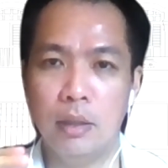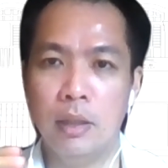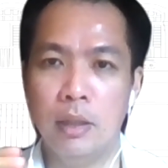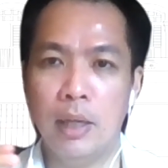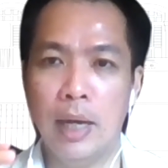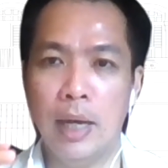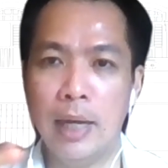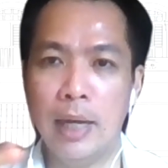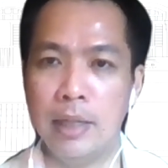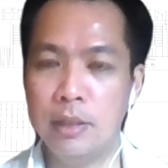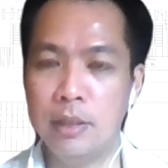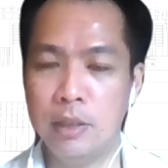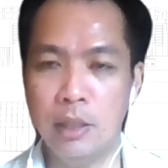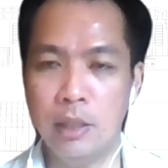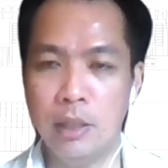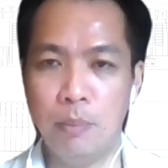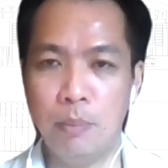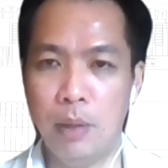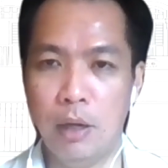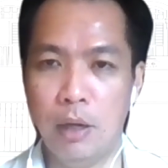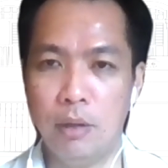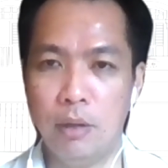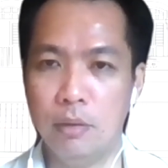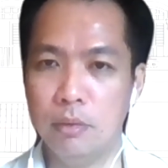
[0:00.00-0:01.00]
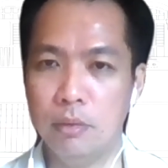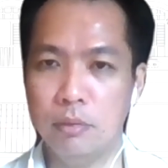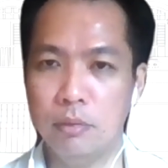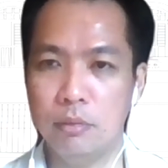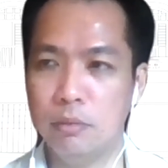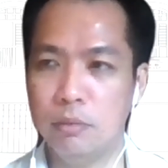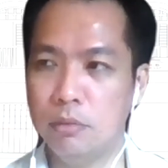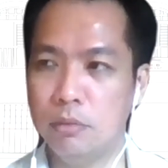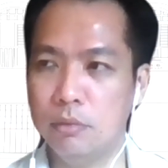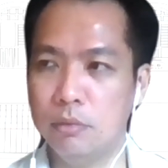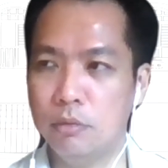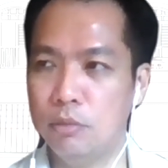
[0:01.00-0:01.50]
Anything about
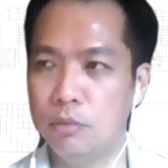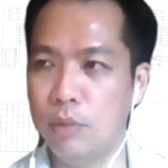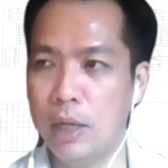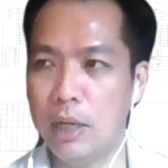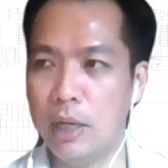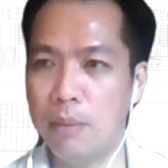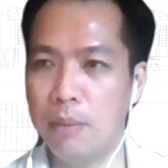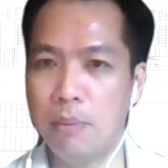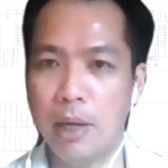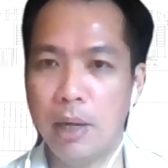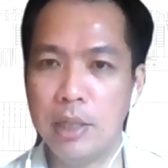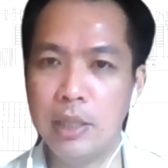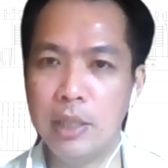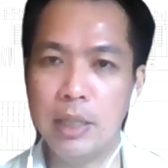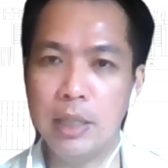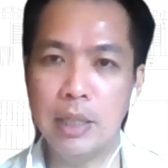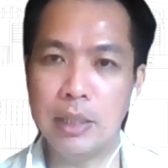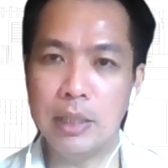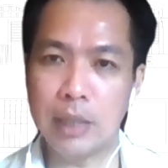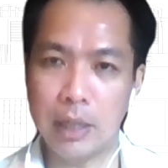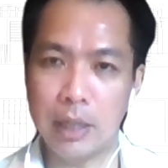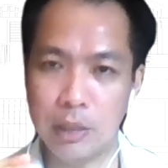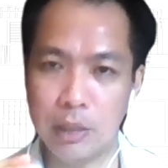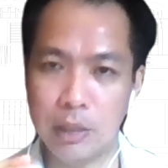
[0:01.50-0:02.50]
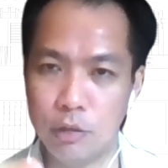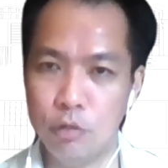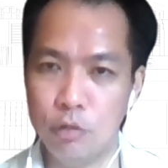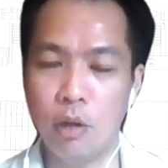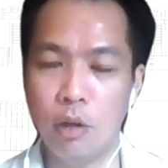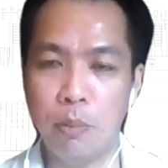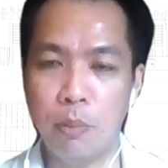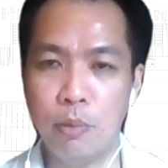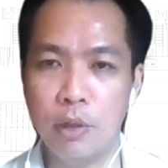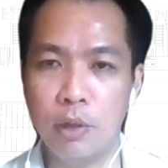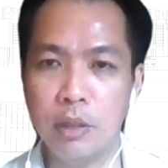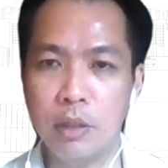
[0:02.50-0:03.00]
where their money is? Are they still
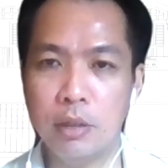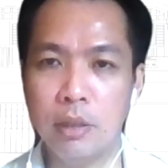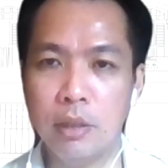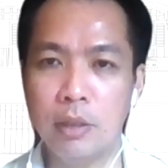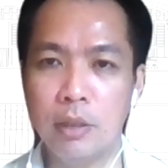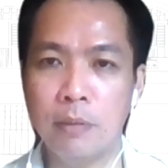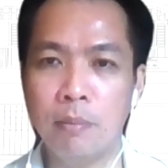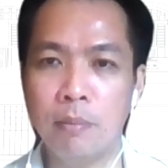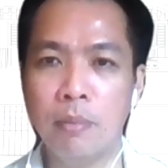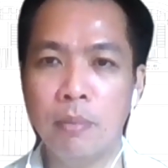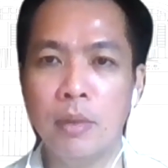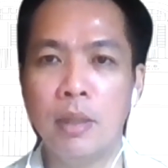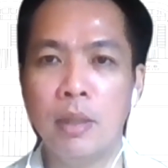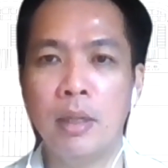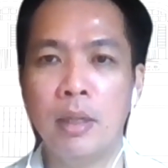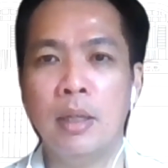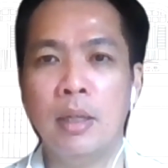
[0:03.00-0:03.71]
operating?